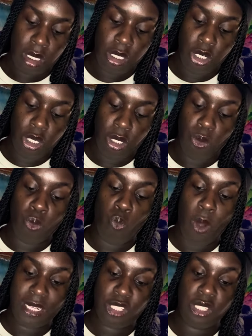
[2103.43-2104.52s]
you know,
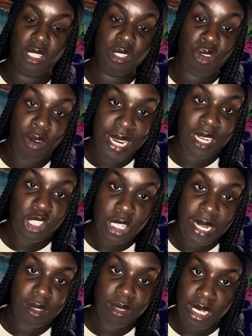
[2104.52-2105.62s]
watching this
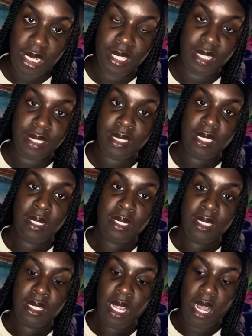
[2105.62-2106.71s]
grandchild here,
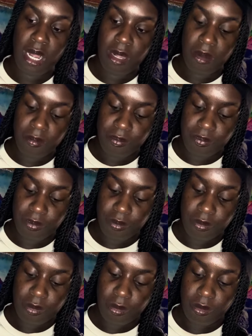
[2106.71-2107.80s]

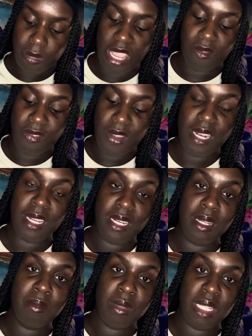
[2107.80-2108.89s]
and feeding
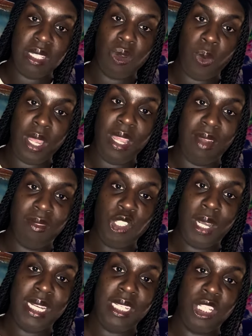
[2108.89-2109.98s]
them is a way of
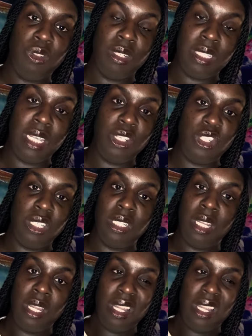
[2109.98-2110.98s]
trying to get your attention.